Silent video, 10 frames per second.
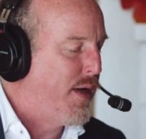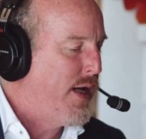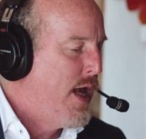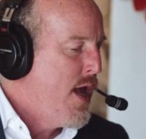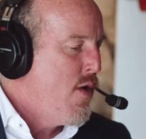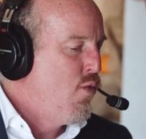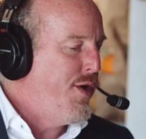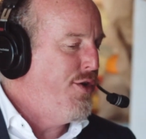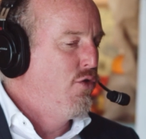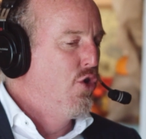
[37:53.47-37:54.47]
But
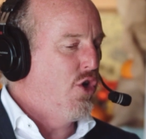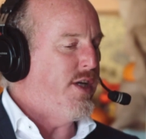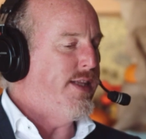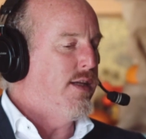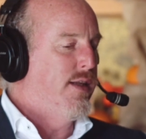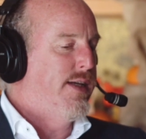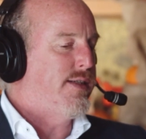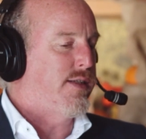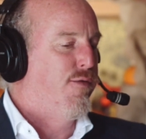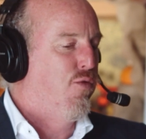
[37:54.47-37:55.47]
when you look at the
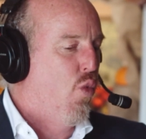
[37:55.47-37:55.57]
list of